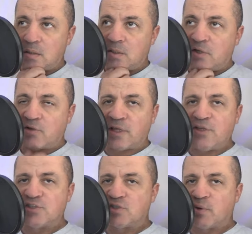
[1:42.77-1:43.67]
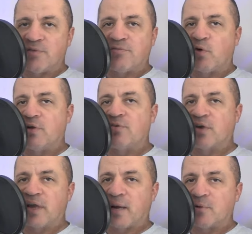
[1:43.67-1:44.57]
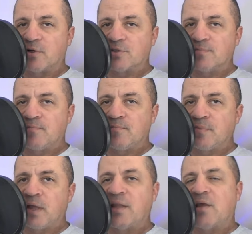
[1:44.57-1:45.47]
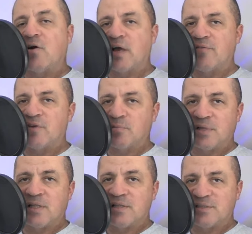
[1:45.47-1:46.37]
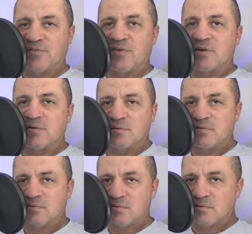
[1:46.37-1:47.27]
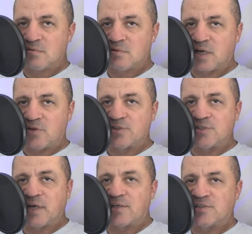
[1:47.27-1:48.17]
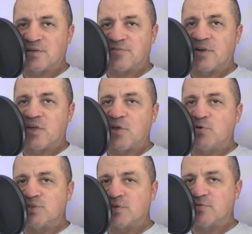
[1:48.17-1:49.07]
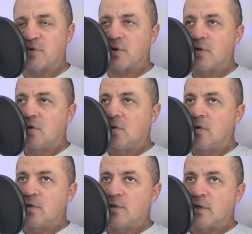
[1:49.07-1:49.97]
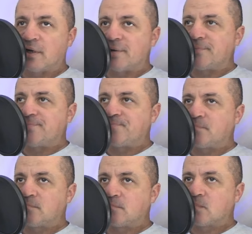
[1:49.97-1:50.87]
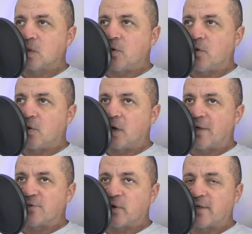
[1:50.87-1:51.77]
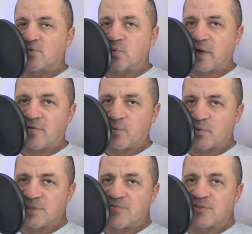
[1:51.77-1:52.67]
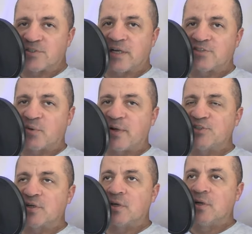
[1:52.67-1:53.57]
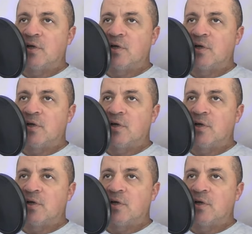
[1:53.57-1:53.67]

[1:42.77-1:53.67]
you know, they use three or four different cameras and they all have completely different color settings, different hues, different, um, you know, contrast, whatever, with different saturation.